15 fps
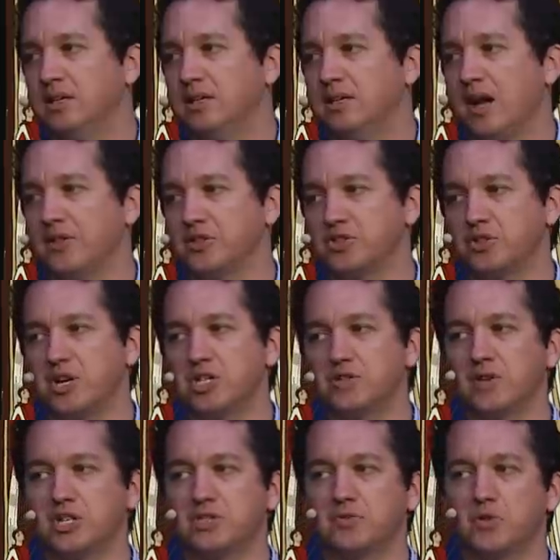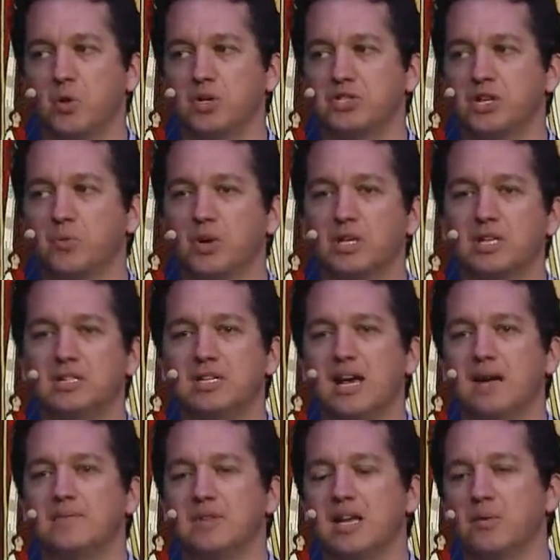Now, the strange flesh, of course, they weren't
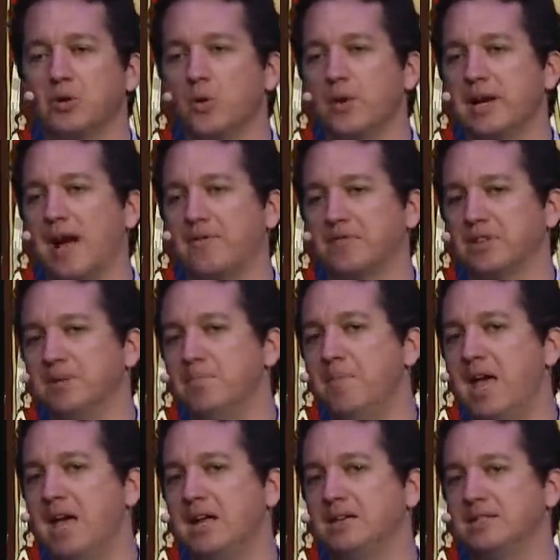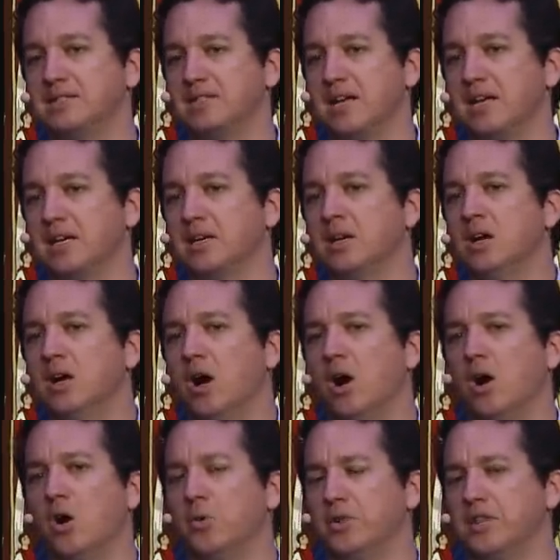condemned. They were going after the men, is saying,
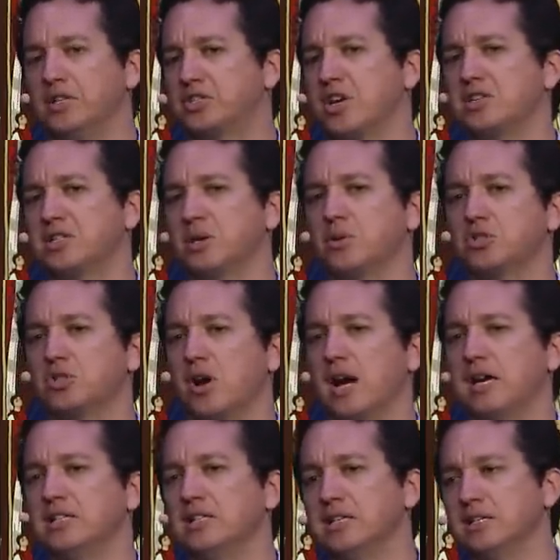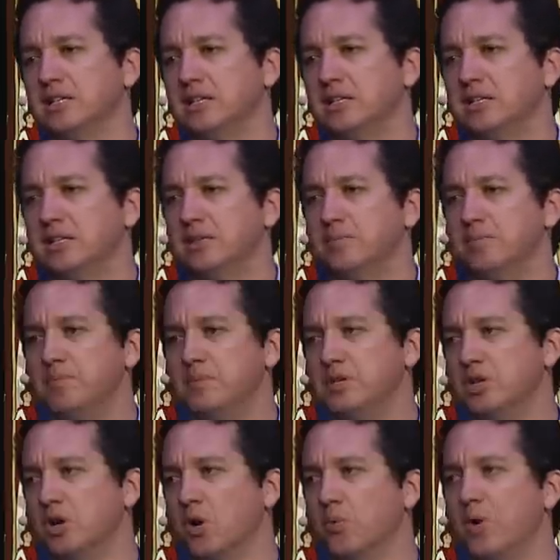oh, well, it's because they were trying to,
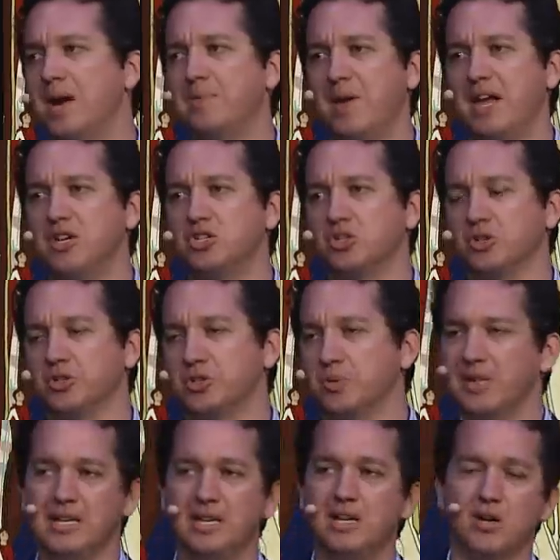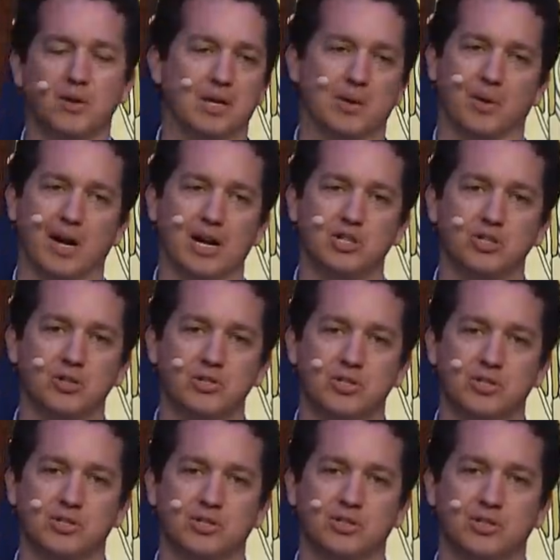you know, rape angels. Well, they didn't know they were
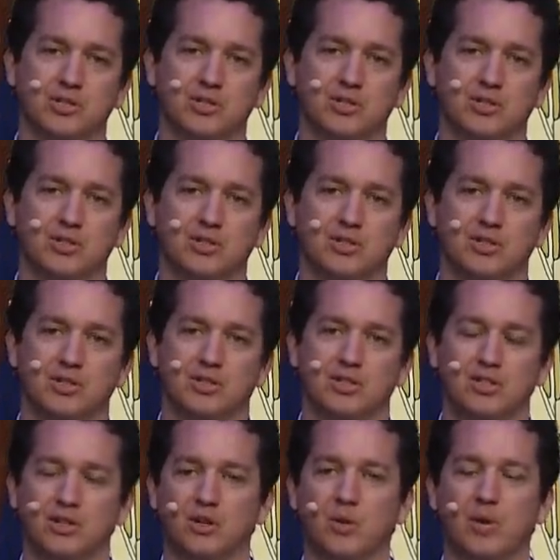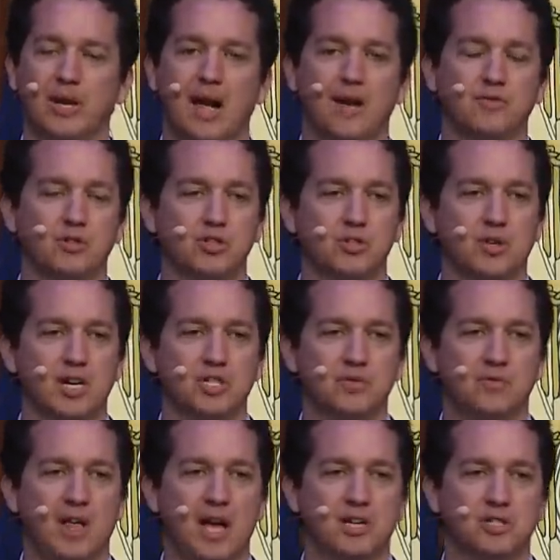angels, they're going after
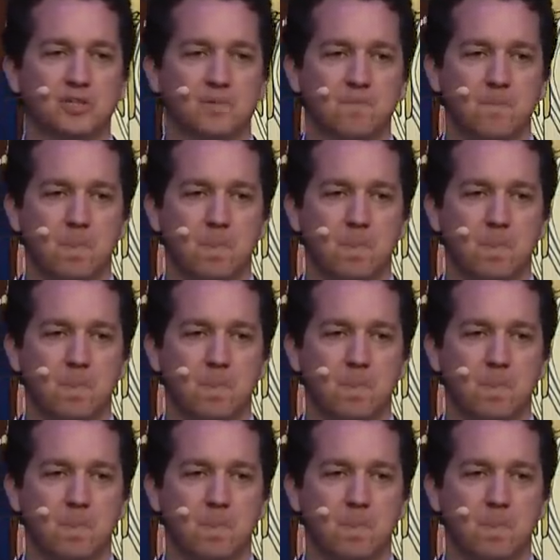strange flesh.